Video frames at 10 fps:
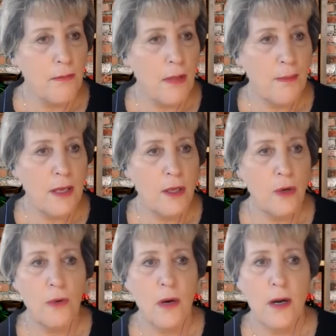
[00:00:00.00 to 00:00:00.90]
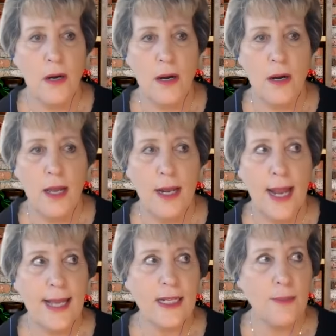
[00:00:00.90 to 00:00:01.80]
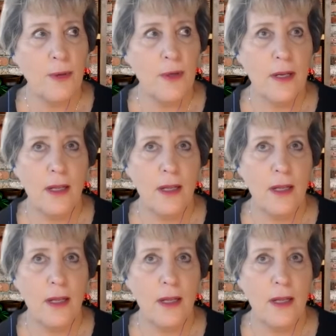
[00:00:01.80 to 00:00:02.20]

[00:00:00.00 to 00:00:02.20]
maybe you are an expert,